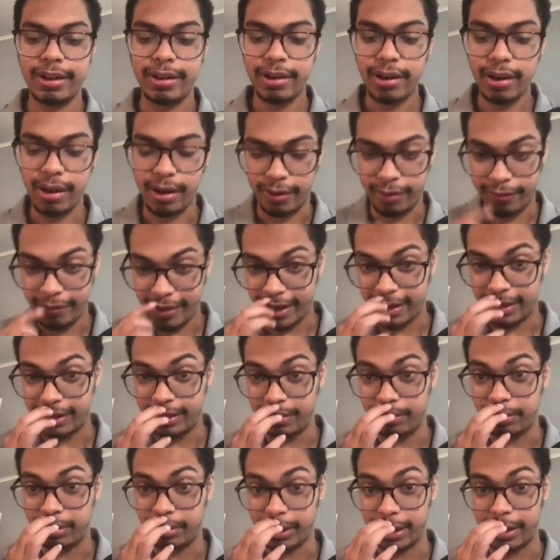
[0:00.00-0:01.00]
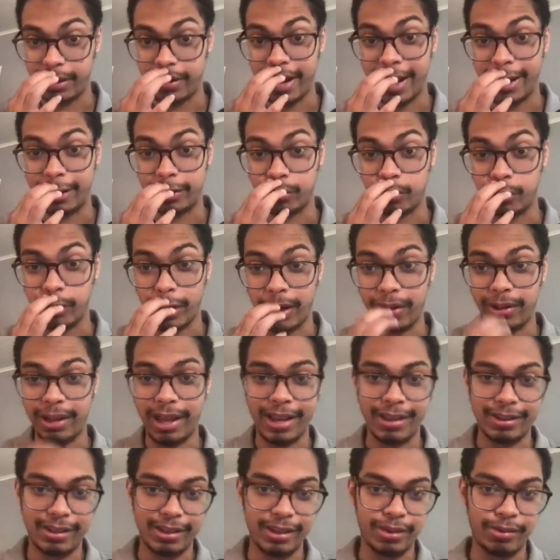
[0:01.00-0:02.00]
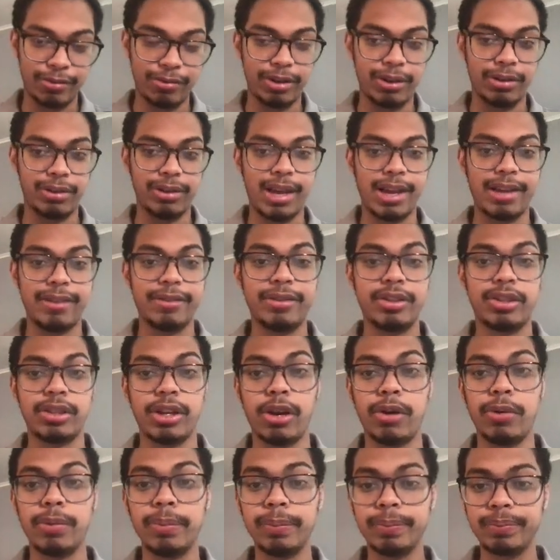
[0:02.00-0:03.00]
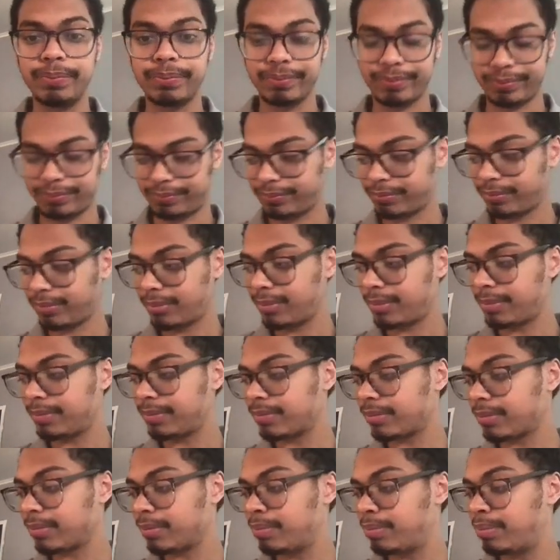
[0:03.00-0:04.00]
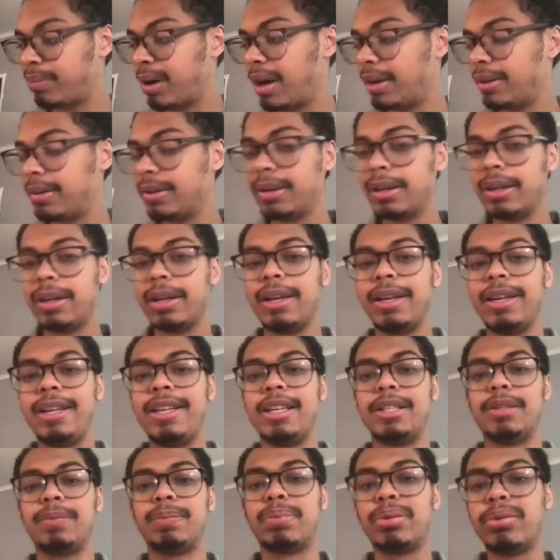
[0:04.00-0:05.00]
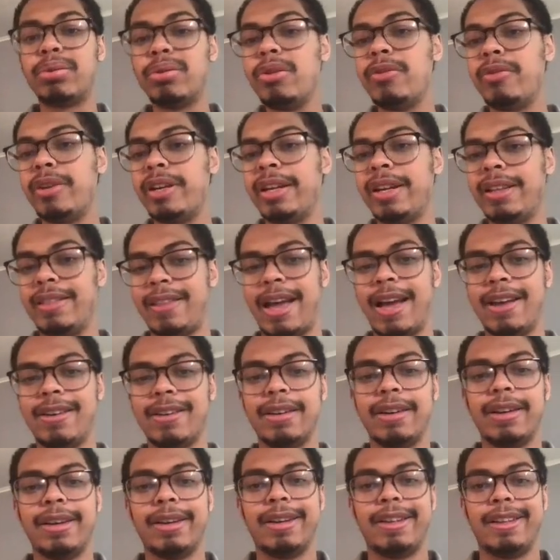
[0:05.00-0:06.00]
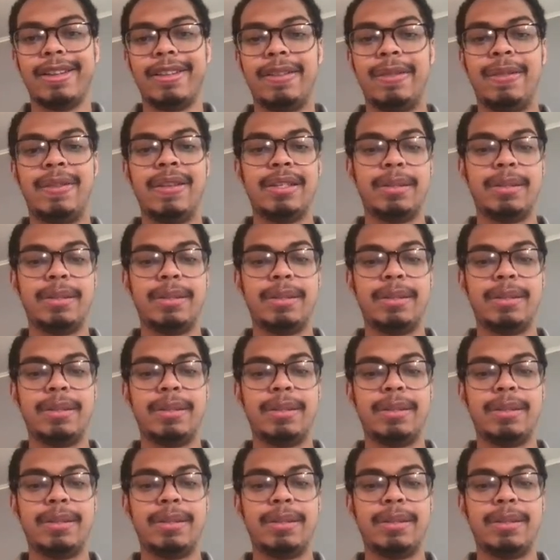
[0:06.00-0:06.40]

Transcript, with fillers: uh, fantasy player as well as in real life. So, but he is proving that this